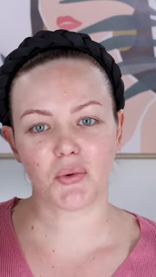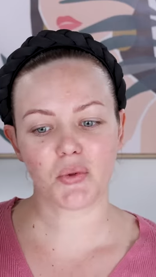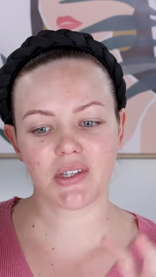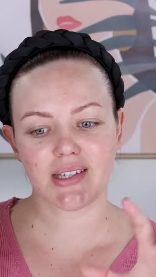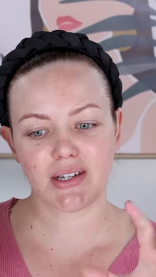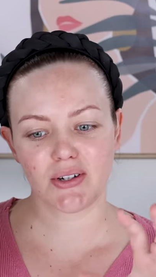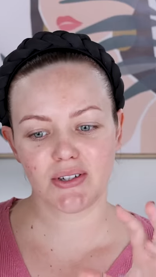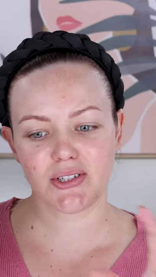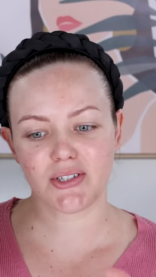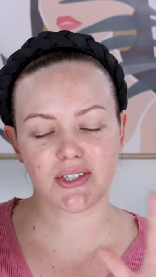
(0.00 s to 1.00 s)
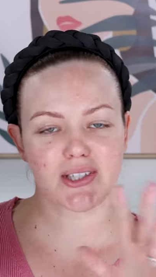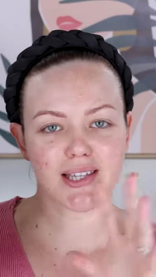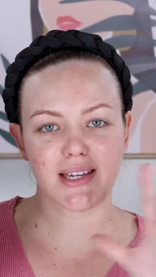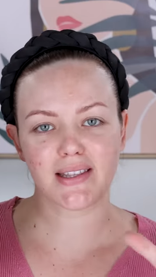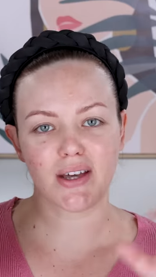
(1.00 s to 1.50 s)
all the Zendos and just
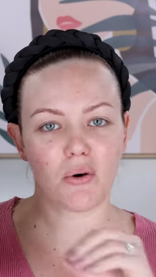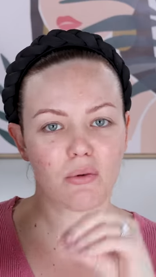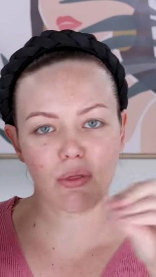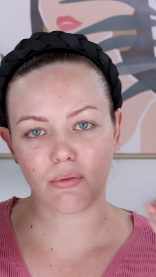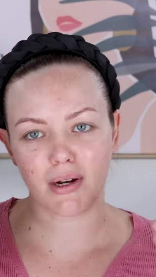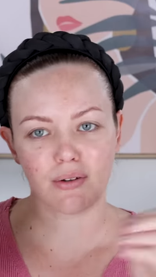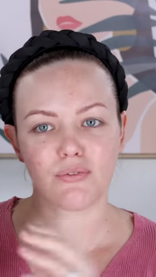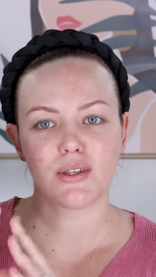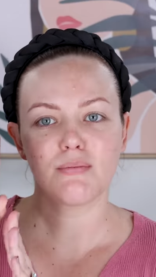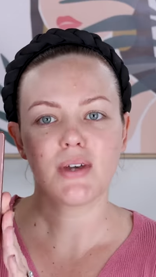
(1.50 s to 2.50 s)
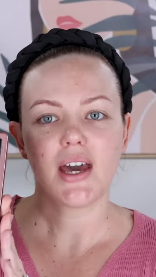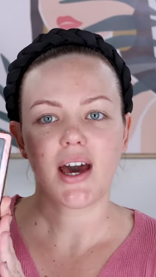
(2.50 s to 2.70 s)
see the whole thread of them.